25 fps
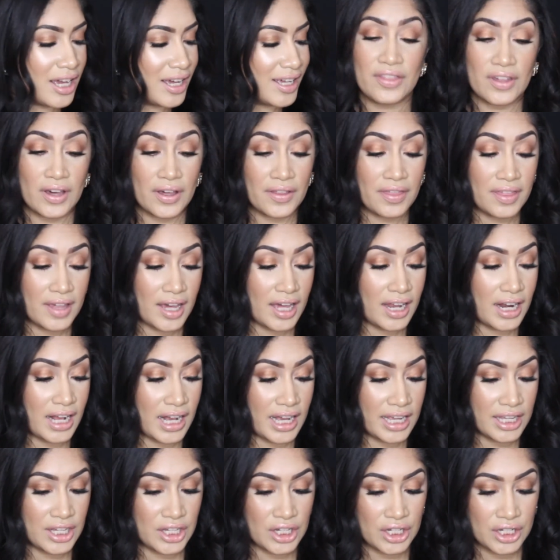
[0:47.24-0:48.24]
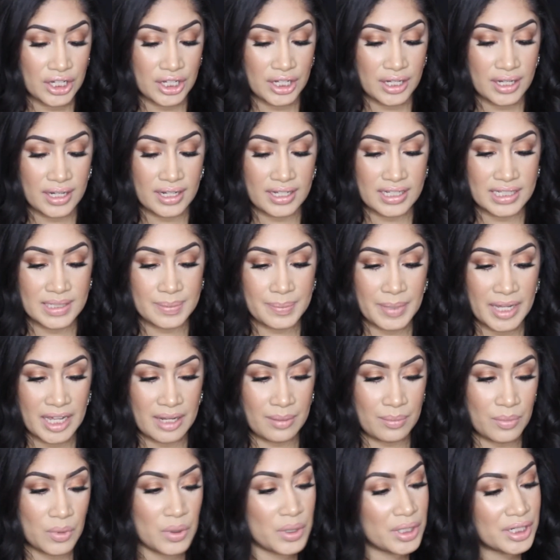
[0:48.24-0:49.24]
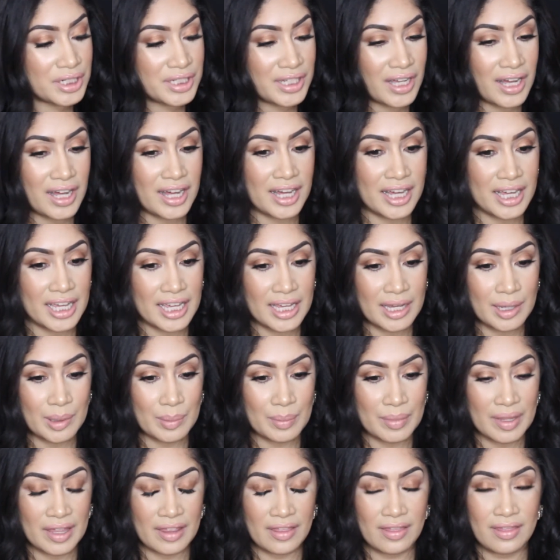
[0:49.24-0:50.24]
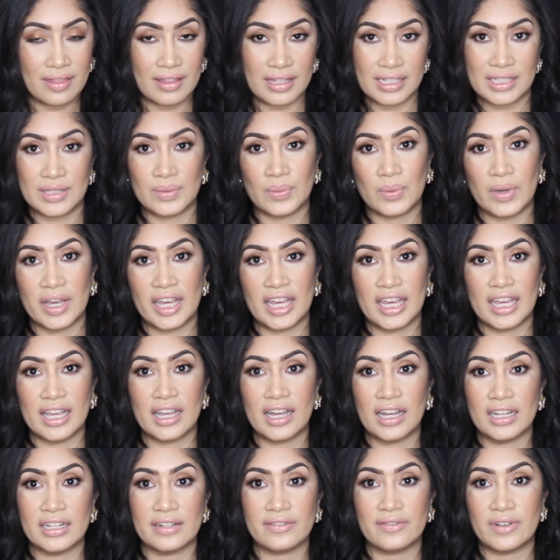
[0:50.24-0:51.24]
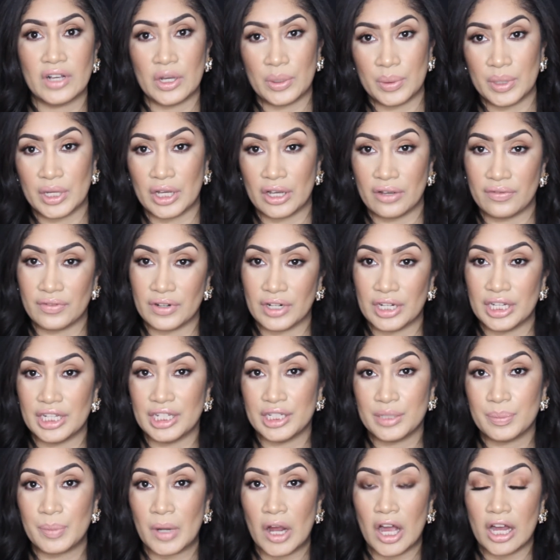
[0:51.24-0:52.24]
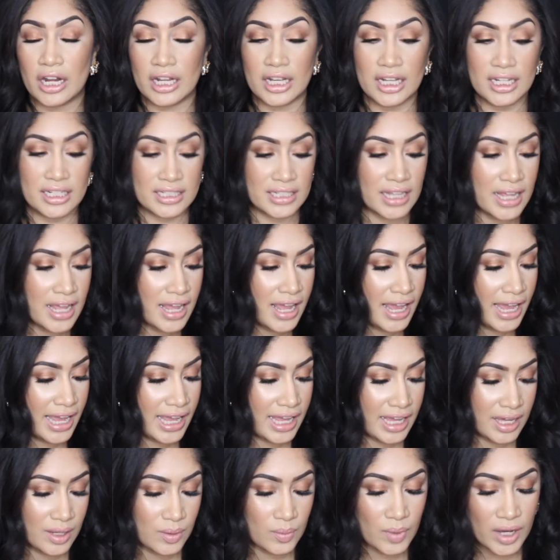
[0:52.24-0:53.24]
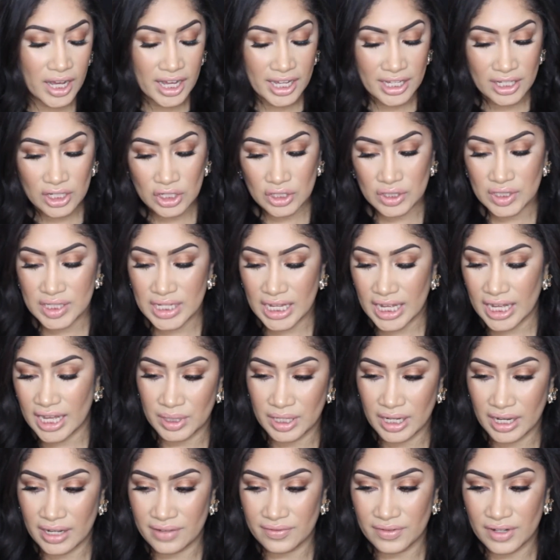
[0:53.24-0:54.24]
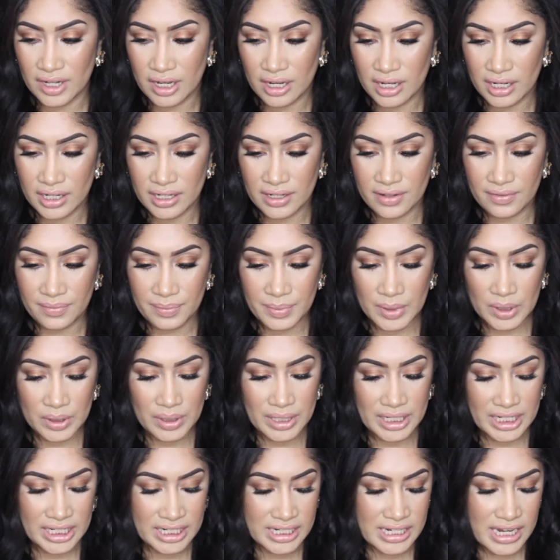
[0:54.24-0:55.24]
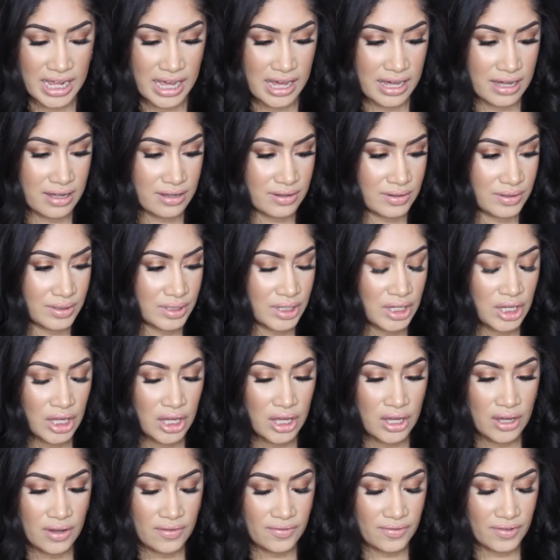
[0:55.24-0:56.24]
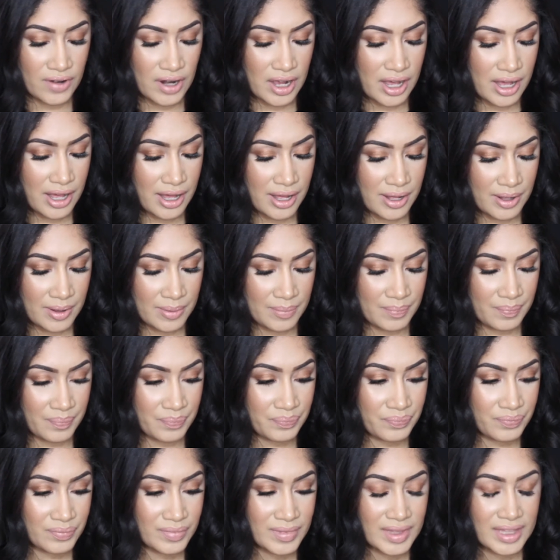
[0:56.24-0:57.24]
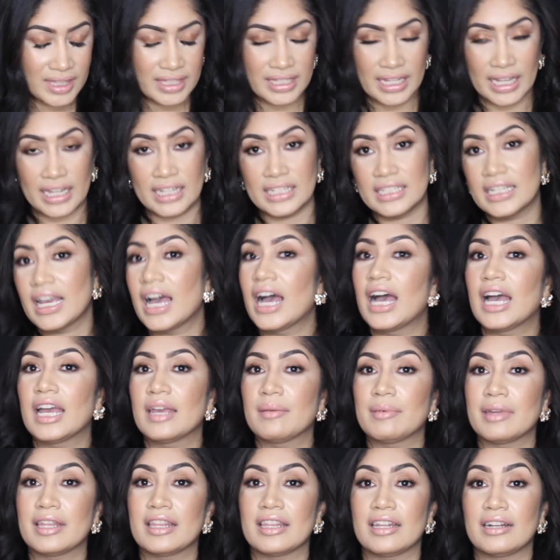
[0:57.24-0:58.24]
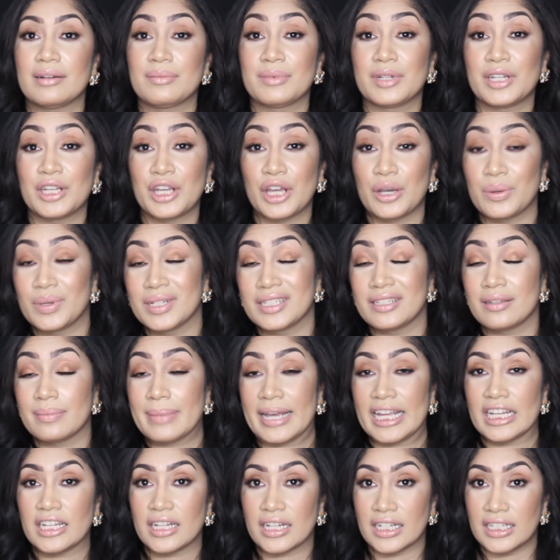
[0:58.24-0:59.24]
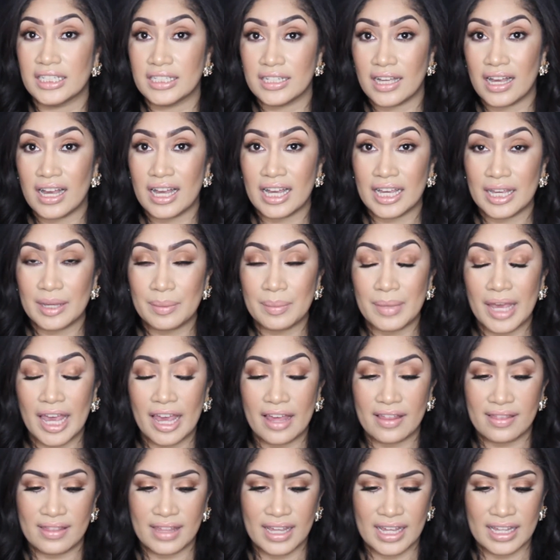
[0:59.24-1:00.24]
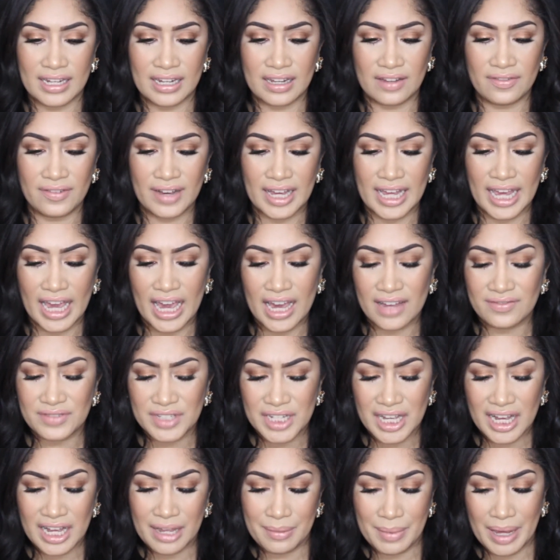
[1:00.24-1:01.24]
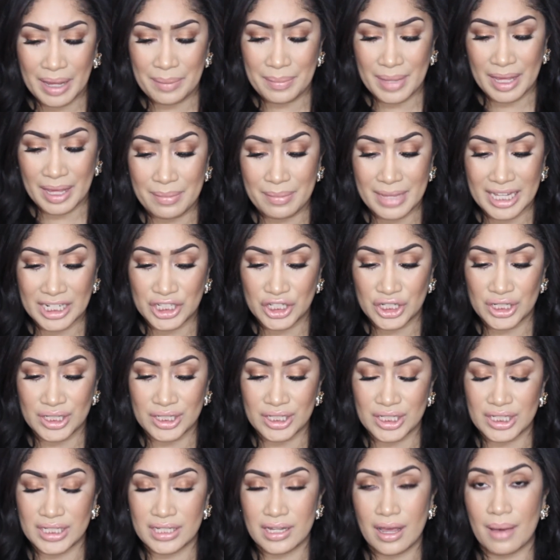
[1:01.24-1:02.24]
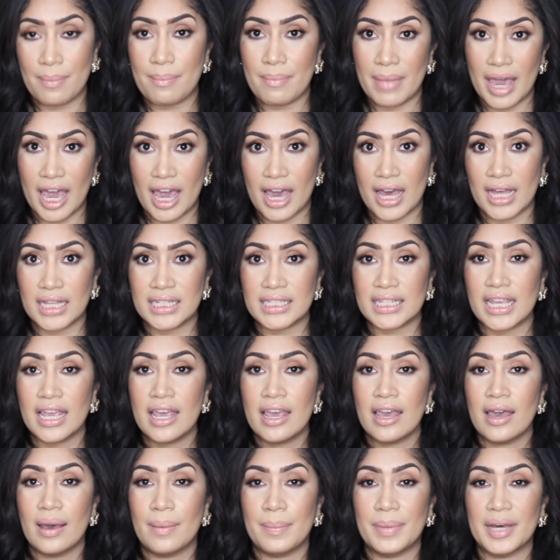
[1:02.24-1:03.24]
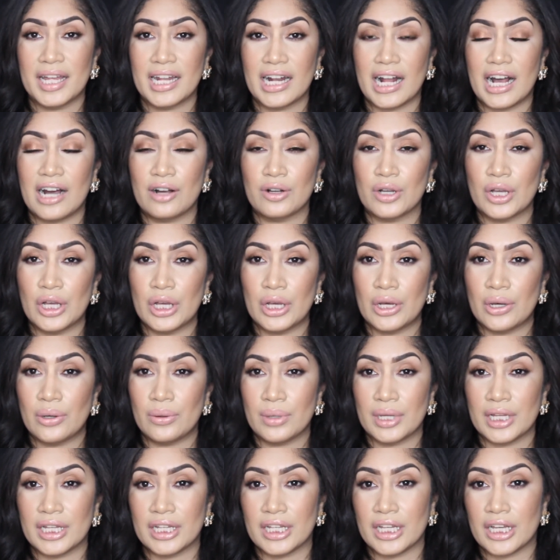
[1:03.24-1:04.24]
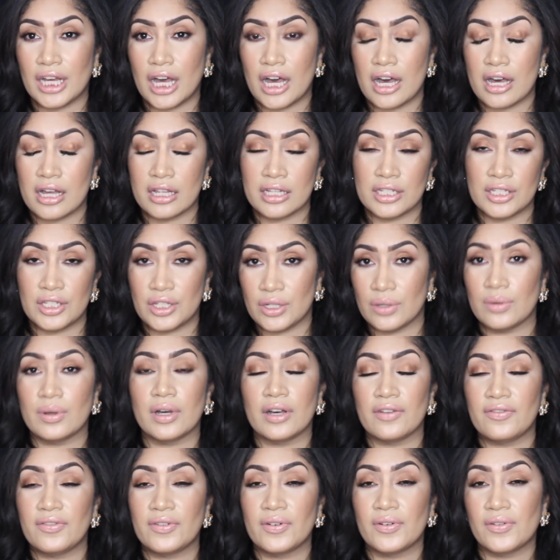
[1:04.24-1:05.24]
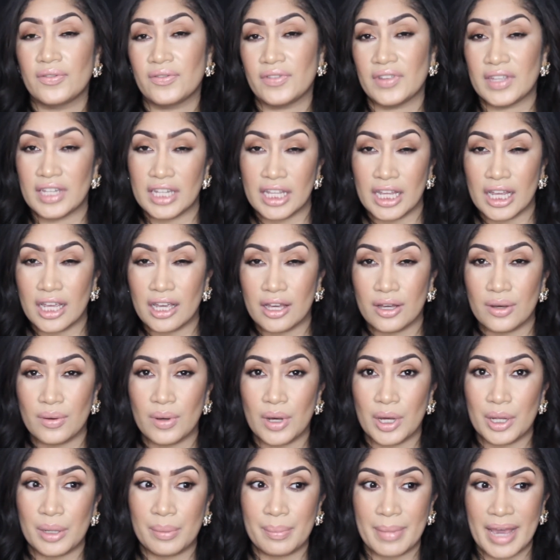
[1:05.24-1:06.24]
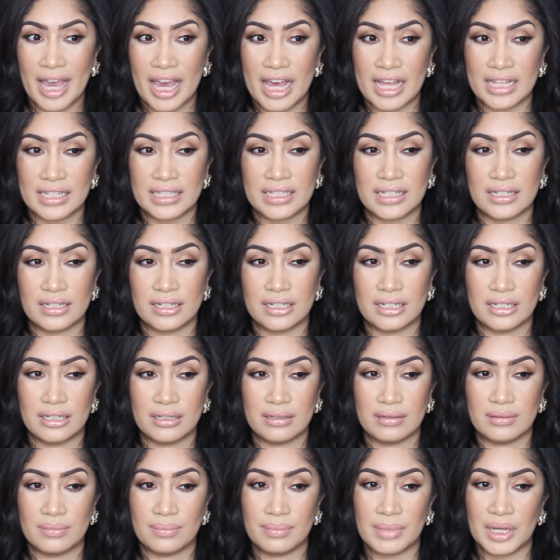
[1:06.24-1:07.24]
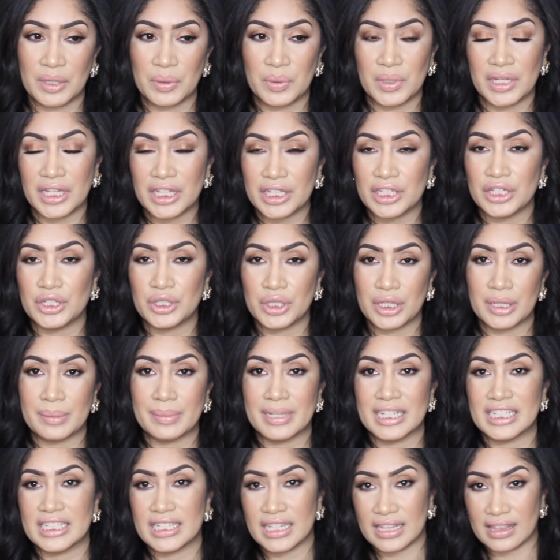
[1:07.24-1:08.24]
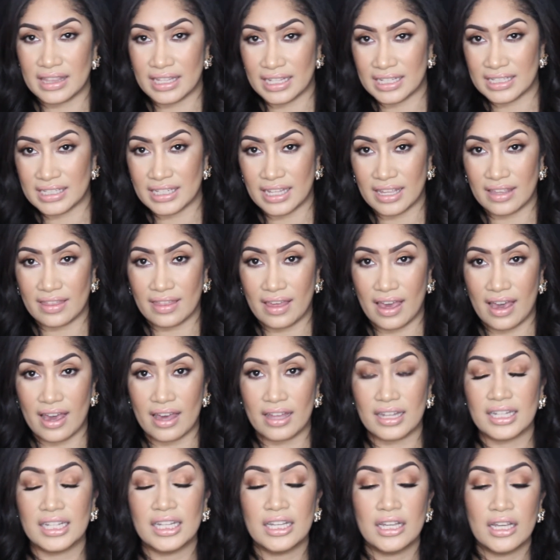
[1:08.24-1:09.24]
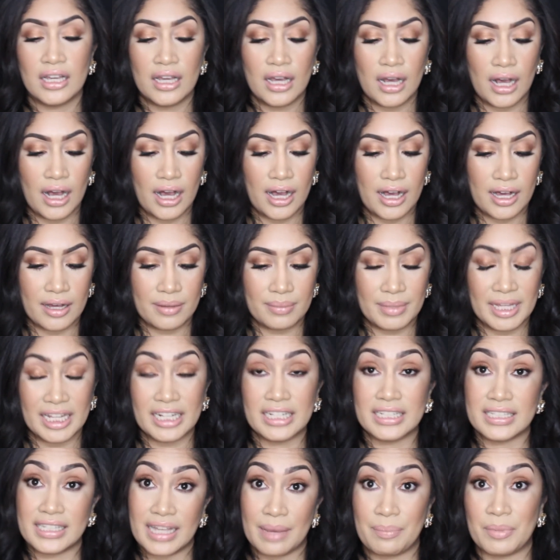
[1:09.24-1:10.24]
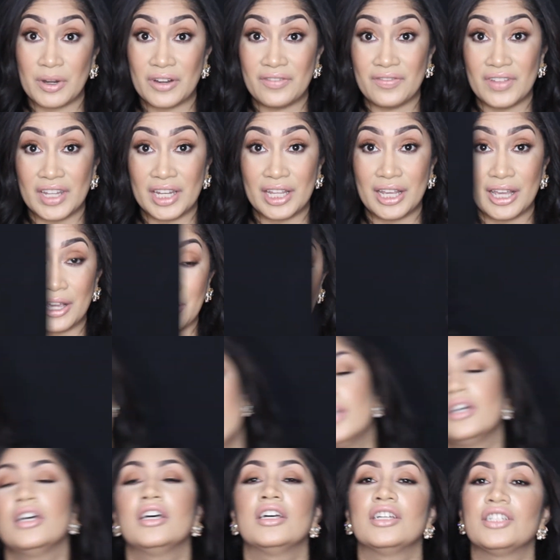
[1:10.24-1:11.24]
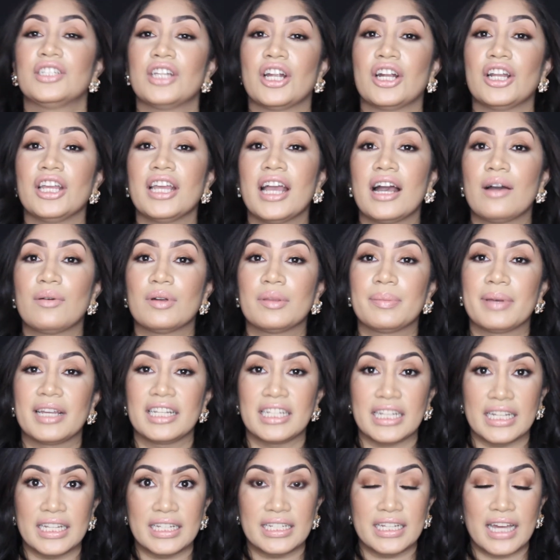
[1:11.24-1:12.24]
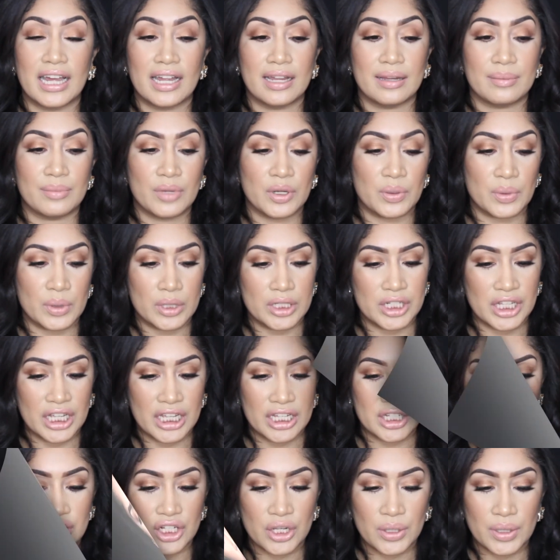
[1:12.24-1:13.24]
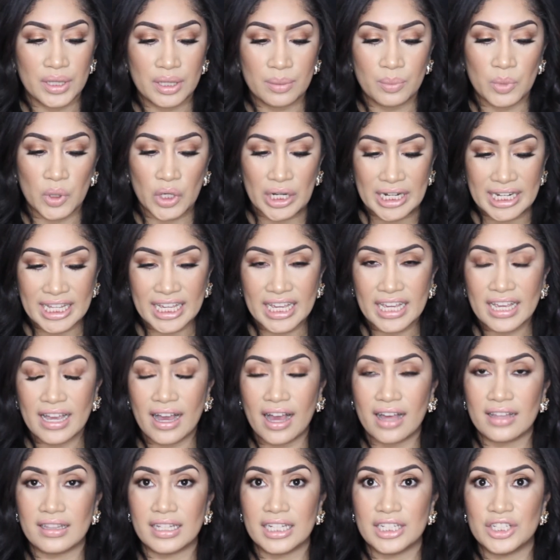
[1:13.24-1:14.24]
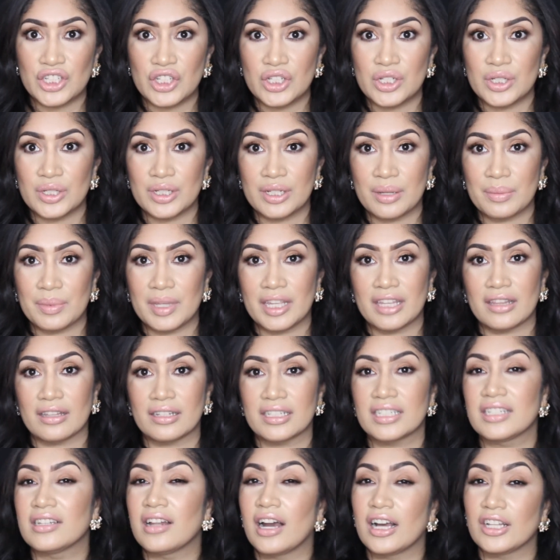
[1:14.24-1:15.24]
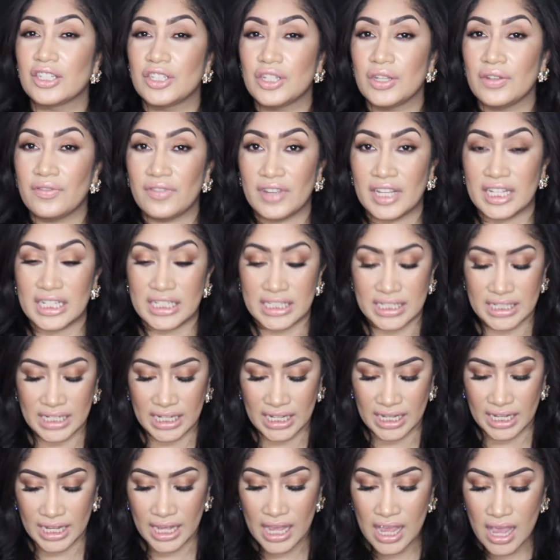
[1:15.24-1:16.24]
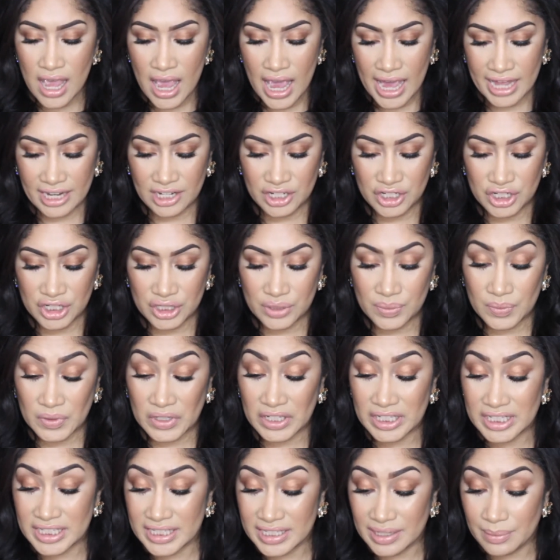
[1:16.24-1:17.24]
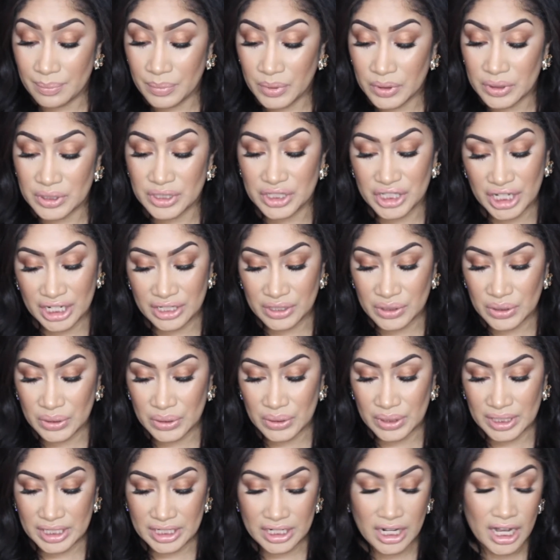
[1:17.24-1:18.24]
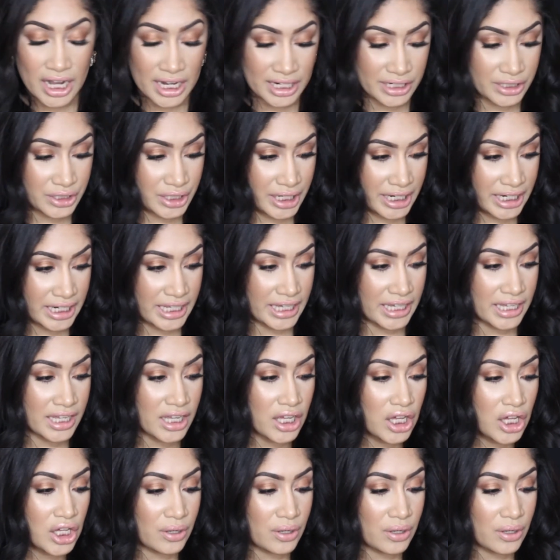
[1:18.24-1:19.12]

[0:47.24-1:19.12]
I thought that I could spend more time this way, kind of going over each product and why I use it. I've kind of broken it down from daytime, and then I'm going to go into my nighttime, and then if I have time I mention some masks, but I'll go and do a full video on mask and my weekly treatments and things like that in a separate video. So, starting out with my daytime routine. So in the morning I like to do something that's not too fancy and it's just really simple, gentle, and hydrating.